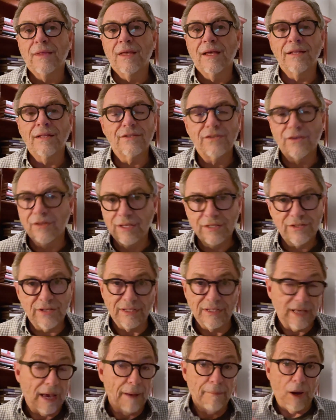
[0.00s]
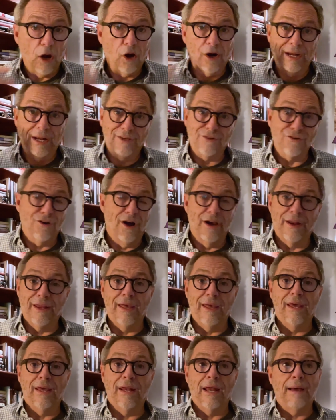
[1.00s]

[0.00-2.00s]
And so this is, I'm already drawn in.